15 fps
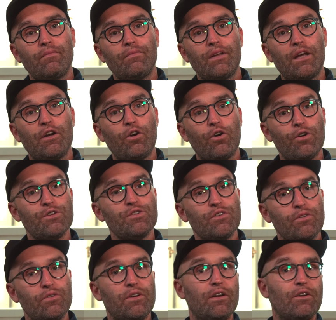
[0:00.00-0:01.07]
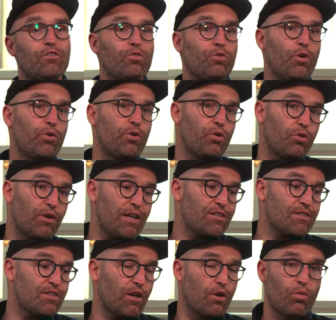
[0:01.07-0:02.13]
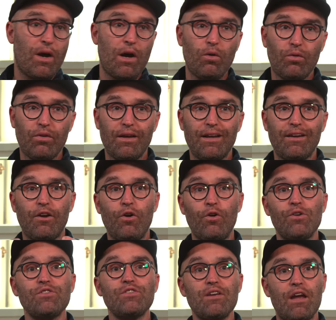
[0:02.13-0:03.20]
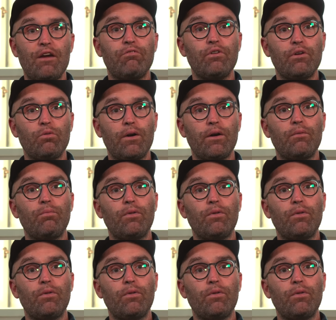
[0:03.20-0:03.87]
They hurt you, they throw you against the ground, it hurts everywhere,